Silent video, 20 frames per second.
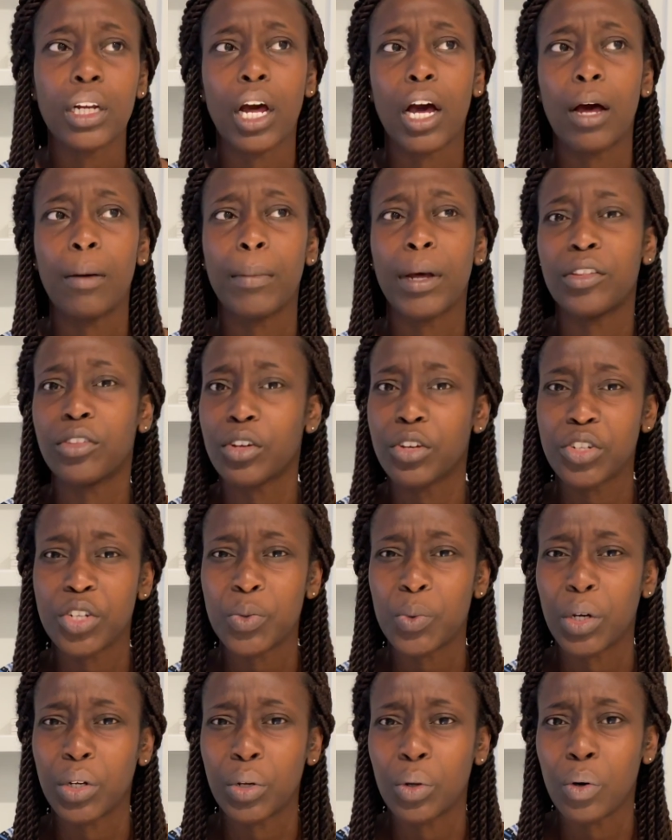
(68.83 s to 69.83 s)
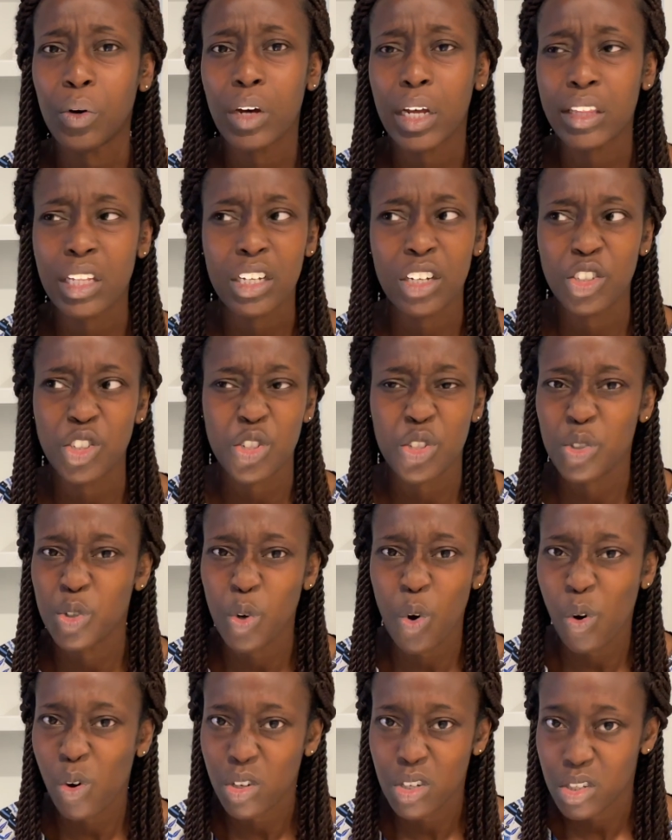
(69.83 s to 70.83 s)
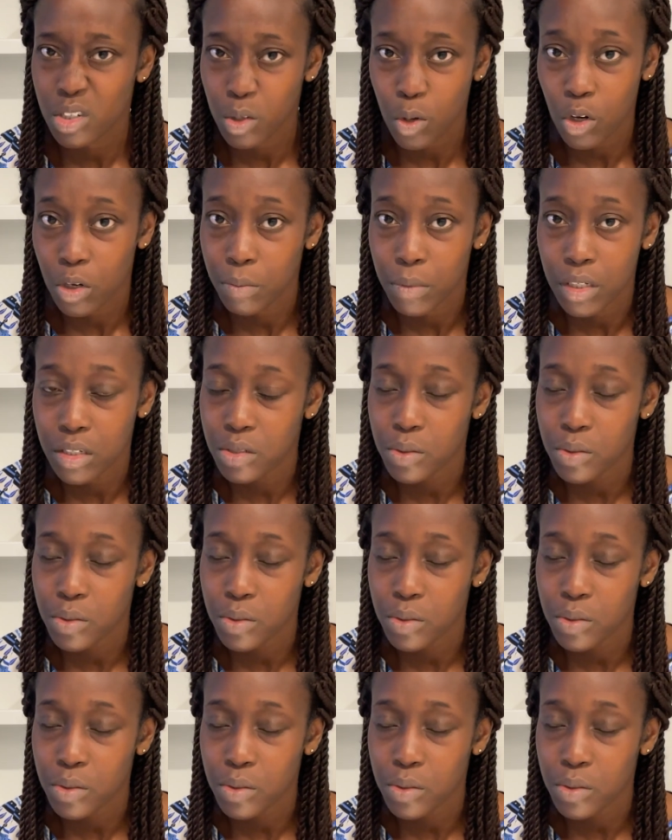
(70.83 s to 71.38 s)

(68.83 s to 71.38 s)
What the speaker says: And those who are not, I think are just not on secondment.